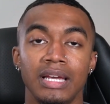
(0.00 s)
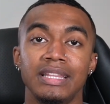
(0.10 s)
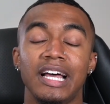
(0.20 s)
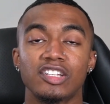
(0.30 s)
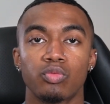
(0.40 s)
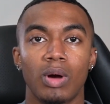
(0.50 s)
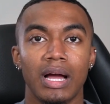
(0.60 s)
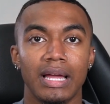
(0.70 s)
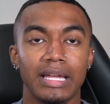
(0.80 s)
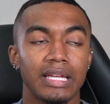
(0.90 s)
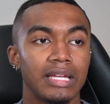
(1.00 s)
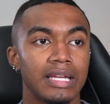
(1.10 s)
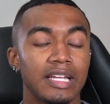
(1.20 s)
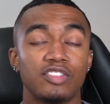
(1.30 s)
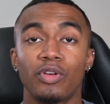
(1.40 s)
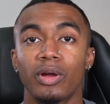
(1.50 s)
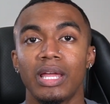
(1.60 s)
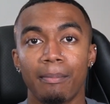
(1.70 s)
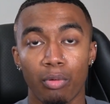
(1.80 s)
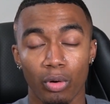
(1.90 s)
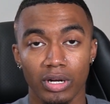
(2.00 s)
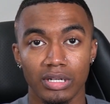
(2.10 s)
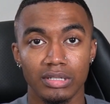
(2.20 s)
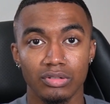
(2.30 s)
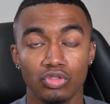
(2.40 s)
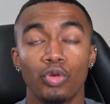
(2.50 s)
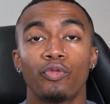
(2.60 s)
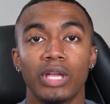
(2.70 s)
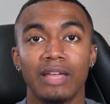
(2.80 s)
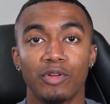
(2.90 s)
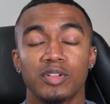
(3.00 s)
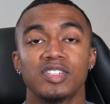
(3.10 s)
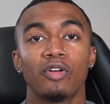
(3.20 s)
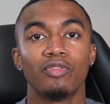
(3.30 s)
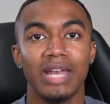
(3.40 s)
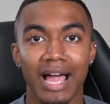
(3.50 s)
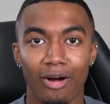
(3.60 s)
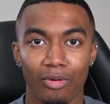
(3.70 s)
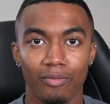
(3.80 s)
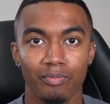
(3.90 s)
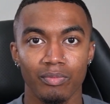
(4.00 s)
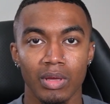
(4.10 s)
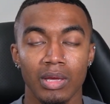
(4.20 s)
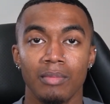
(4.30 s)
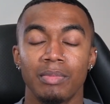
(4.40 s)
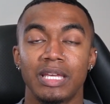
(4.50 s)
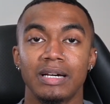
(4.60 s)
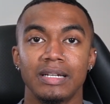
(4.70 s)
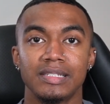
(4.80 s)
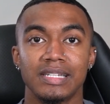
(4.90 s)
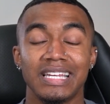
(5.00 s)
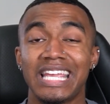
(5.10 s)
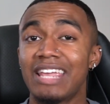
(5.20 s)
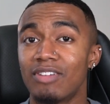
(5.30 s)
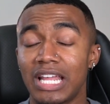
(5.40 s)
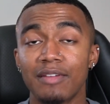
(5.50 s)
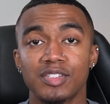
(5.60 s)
That's why it's very important to forgive yourself now. Because even if